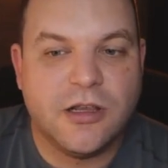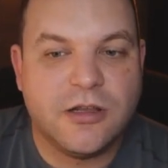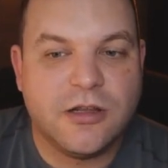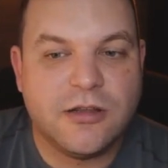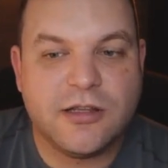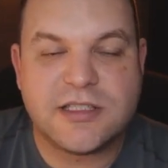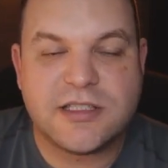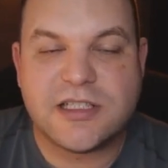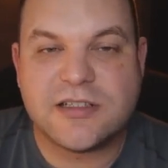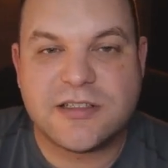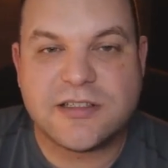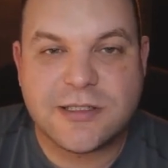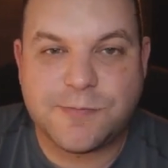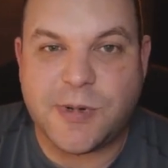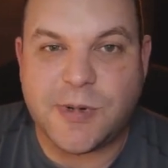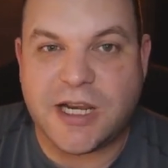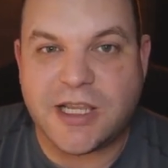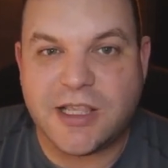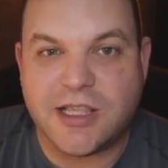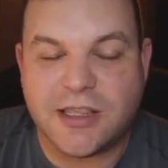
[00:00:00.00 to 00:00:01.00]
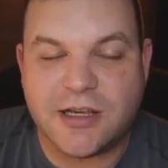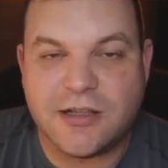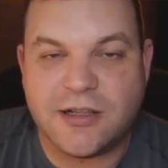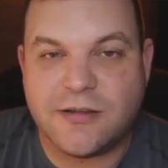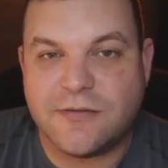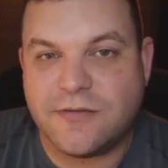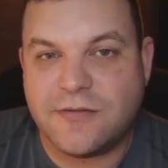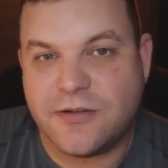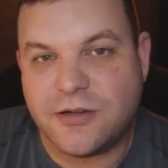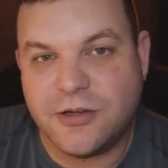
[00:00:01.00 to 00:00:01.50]
This is
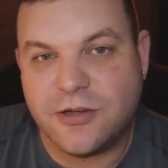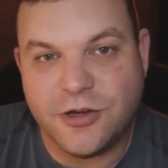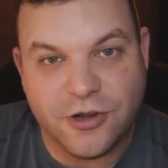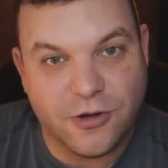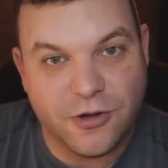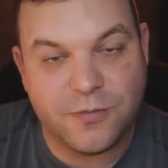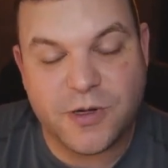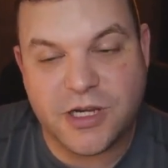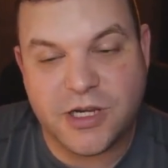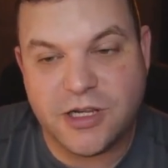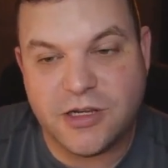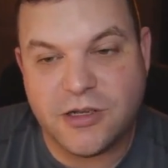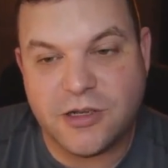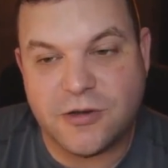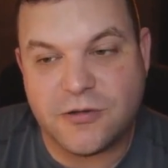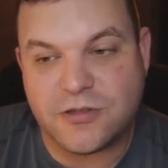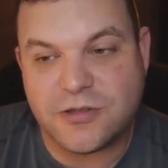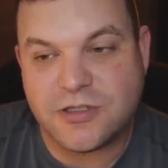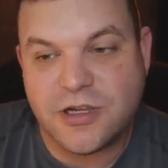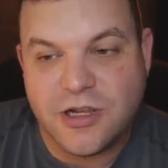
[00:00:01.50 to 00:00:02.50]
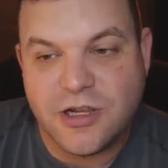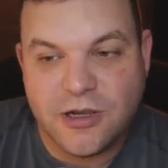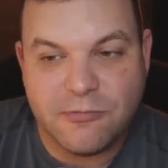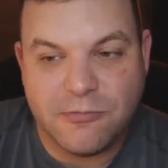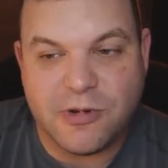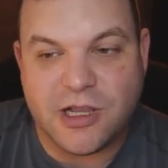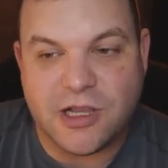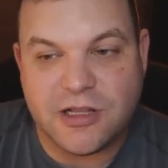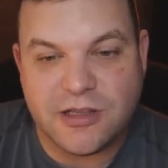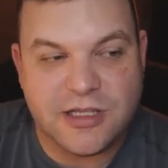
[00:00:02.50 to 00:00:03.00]
speculative. Nobody knows.
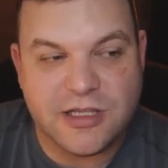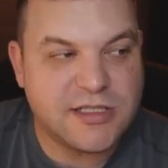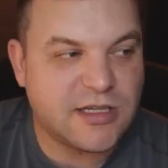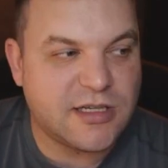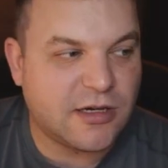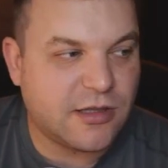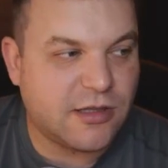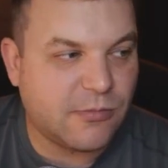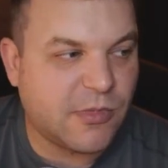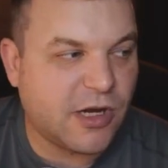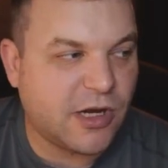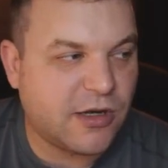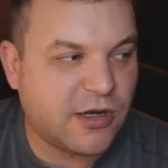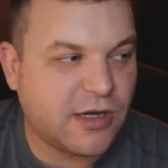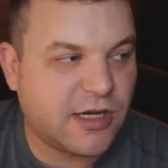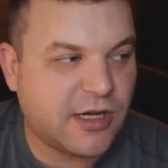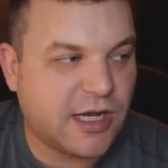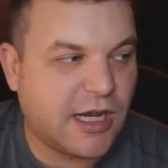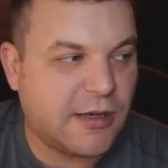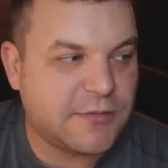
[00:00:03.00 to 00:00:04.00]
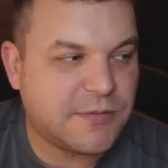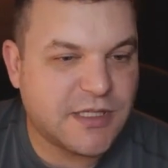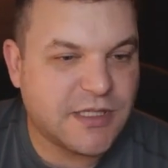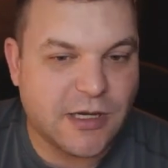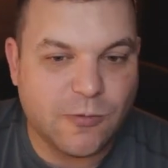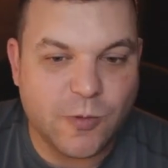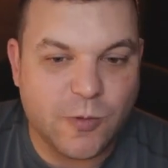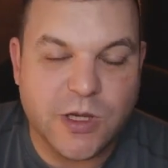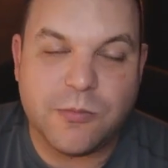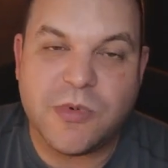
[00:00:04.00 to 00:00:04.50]
But these are the market caps
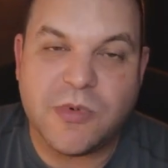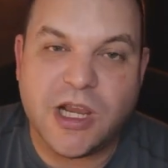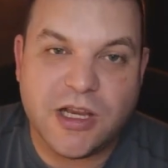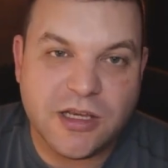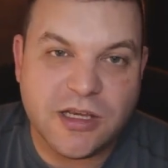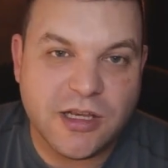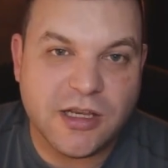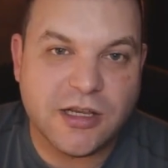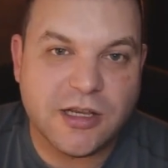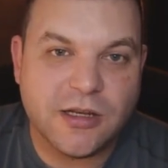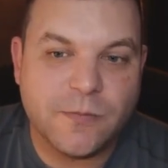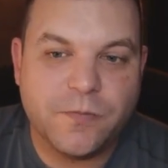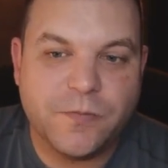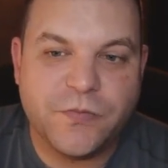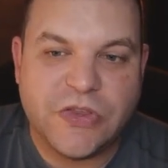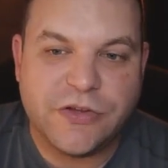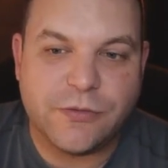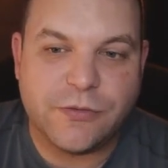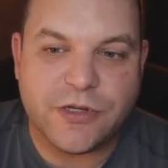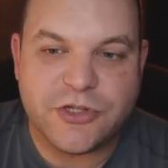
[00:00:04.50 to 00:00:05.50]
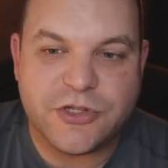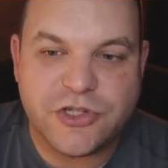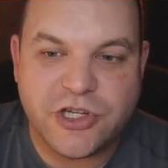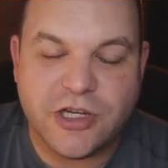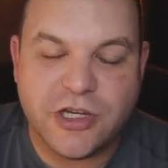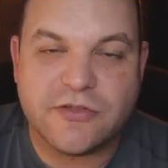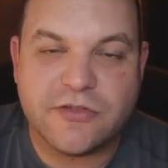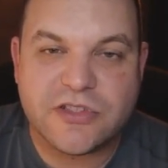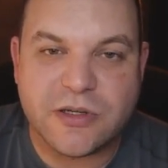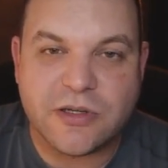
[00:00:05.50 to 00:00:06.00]
that we may need to
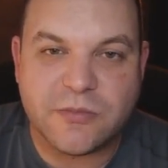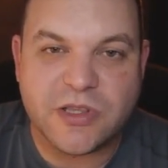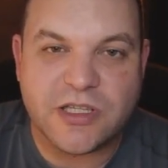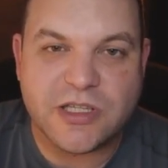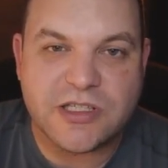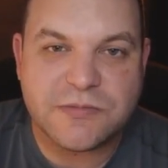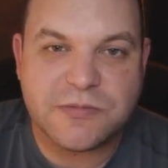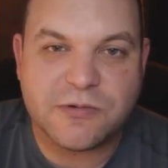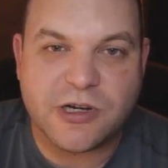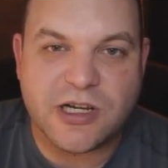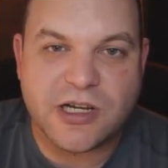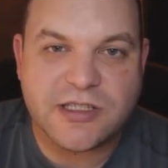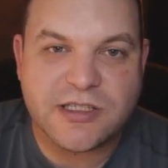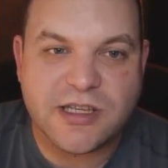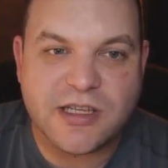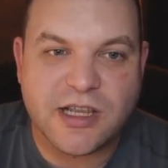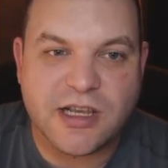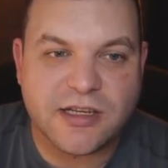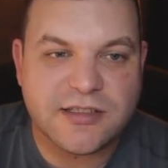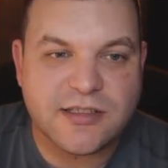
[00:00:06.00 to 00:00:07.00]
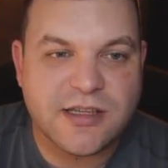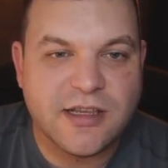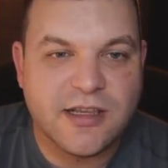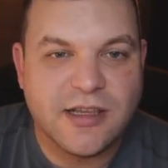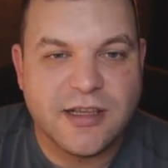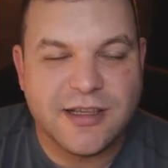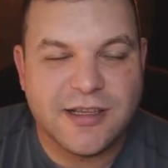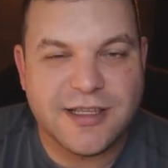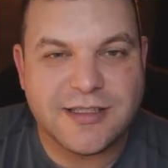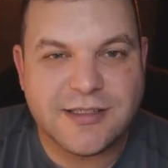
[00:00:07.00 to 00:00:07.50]
achieve some of these price tags.
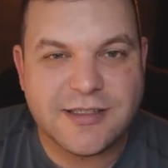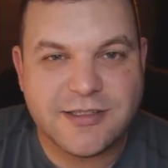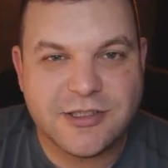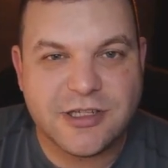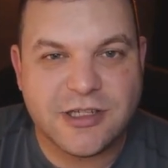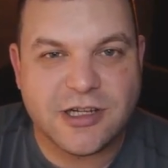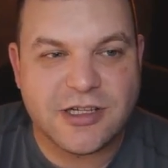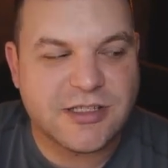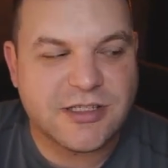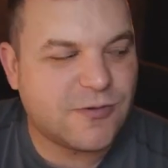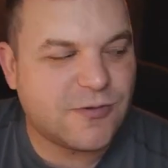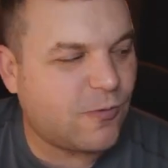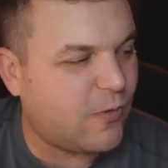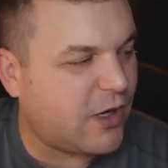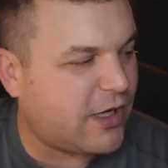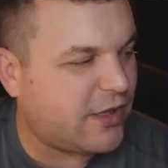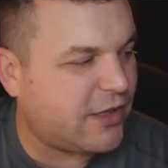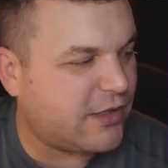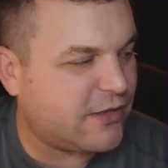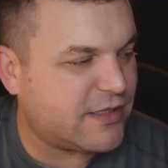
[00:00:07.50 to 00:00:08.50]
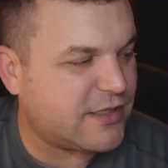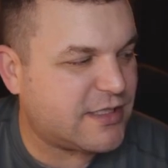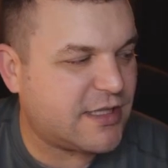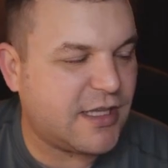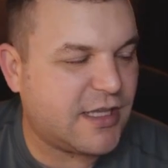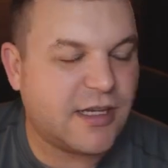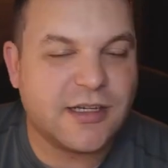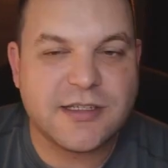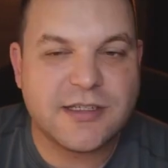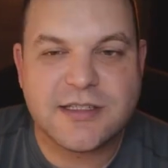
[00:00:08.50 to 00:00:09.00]
It's just one of those
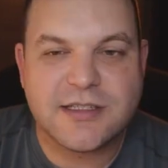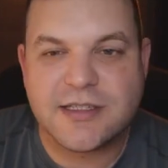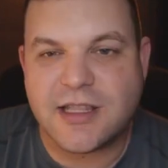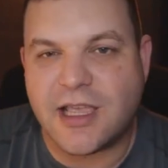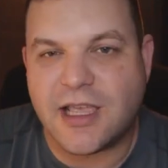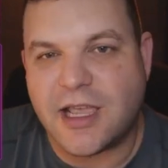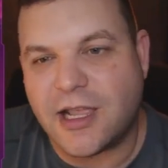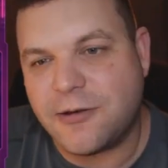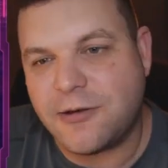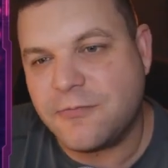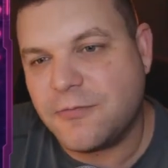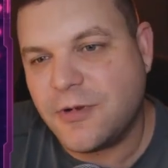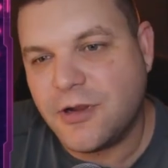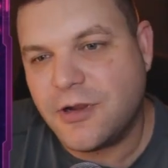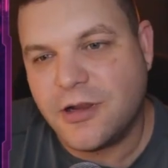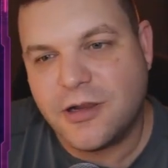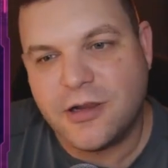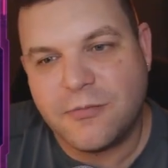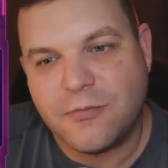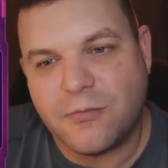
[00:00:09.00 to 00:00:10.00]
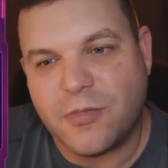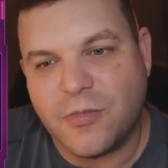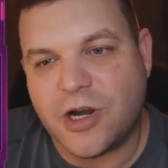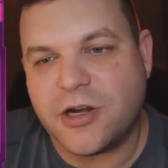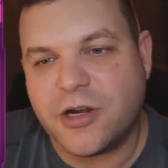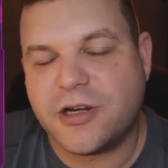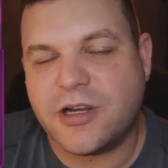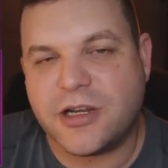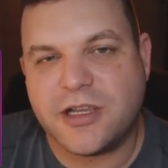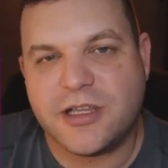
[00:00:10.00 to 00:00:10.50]
things that
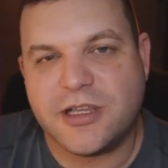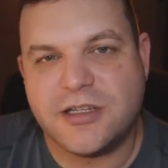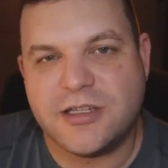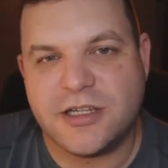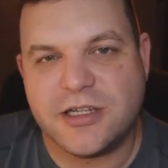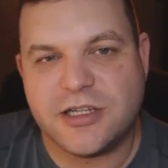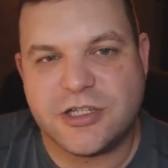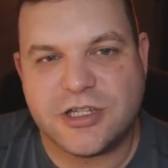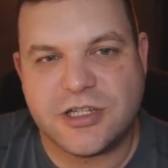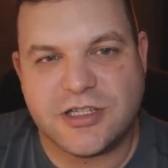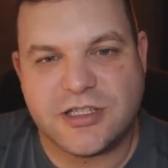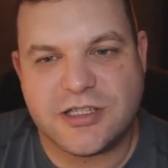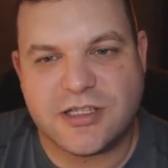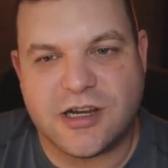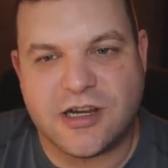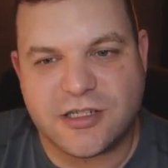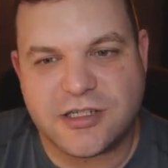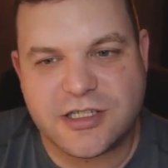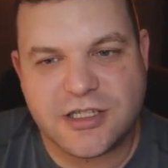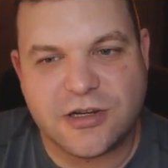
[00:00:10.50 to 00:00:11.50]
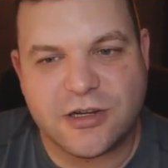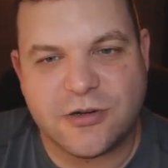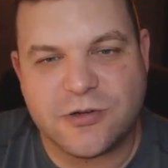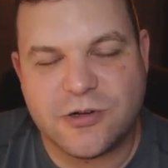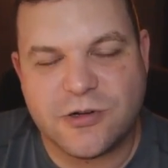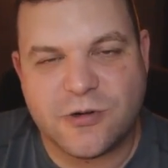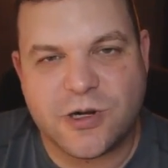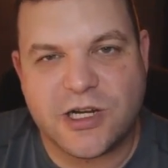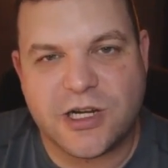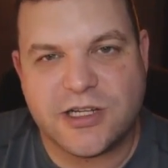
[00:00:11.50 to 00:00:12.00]
market conditions are so
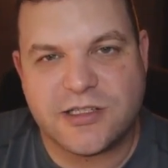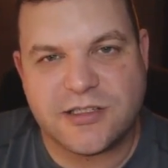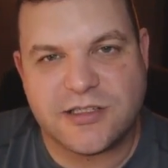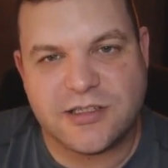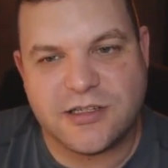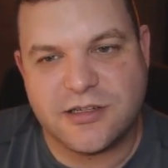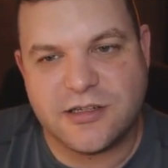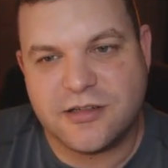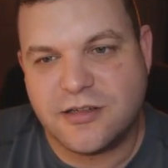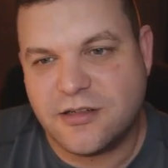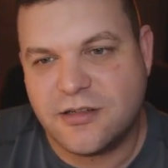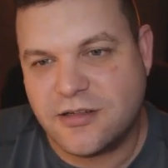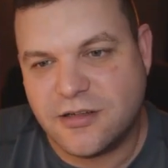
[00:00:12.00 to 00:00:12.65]
crazy